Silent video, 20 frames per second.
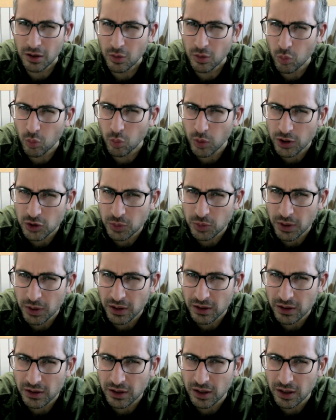which one
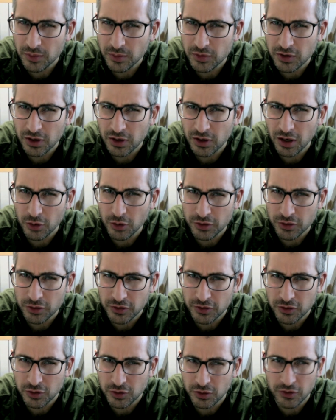comes
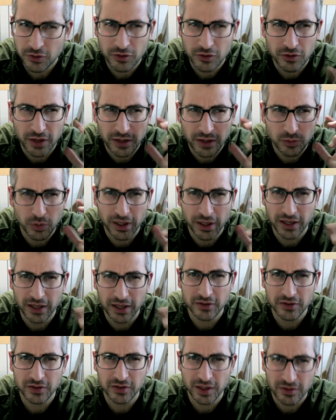closest to it so that we get a
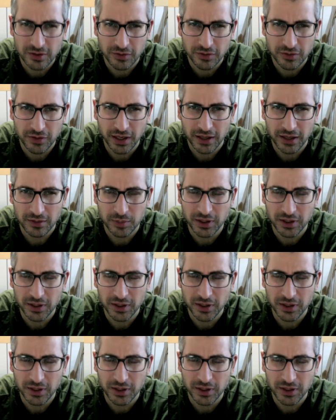sense of that?